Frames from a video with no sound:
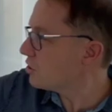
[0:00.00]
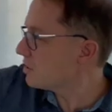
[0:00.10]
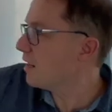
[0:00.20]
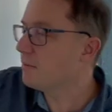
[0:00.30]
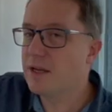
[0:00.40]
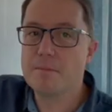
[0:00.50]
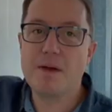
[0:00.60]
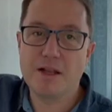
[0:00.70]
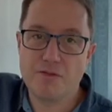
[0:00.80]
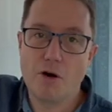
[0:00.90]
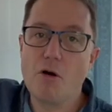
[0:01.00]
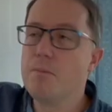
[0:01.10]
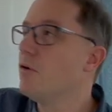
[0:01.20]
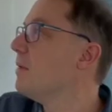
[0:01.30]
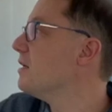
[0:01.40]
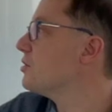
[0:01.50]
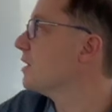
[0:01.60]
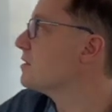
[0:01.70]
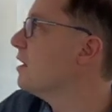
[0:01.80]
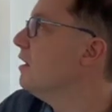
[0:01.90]
like we can make for on-ball
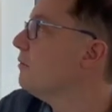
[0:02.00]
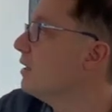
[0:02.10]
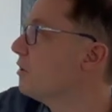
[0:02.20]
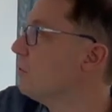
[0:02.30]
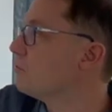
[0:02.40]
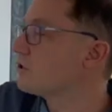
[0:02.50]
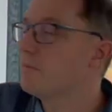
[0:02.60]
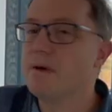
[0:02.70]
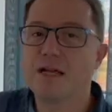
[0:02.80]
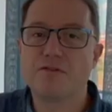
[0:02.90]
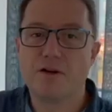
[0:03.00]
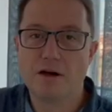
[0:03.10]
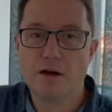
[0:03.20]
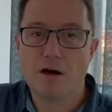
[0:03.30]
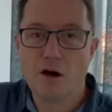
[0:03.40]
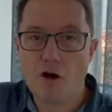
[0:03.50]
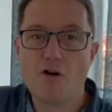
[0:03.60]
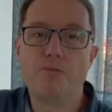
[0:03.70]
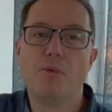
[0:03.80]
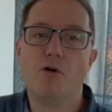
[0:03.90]
metrics, we can also make for
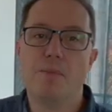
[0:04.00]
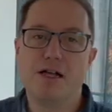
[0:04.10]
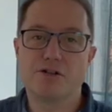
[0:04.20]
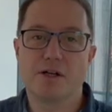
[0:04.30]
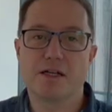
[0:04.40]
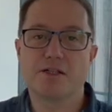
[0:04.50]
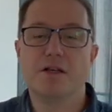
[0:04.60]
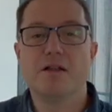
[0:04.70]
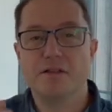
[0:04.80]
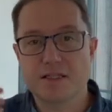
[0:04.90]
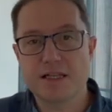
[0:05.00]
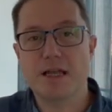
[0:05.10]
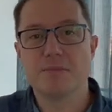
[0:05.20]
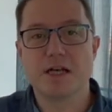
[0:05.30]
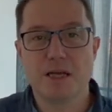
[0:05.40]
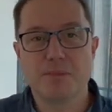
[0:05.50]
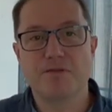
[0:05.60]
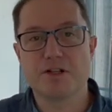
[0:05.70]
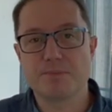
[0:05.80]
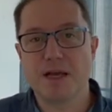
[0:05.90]
off-ball metrics the same type of
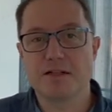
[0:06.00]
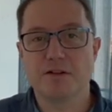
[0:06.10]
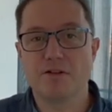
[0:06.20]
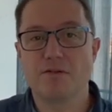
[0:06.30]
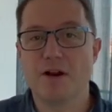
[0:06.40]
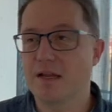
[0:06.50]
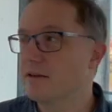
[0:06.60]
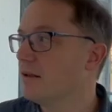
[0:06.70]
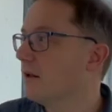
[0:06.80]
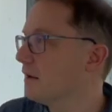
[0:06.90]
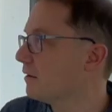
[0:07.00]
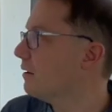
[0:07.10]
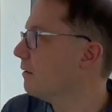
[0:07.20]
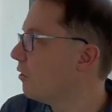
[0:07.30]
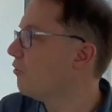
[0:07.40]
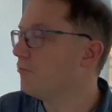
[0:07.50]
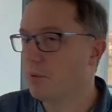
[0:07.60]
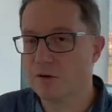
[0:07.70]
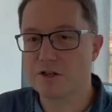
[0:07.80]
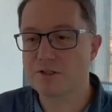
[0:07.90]
expected threat,
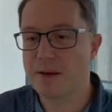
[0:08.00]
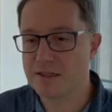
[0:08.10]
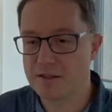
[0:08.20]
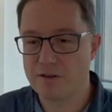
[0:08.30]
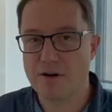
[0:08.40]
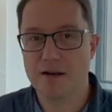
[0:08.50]
off-ball expected threat.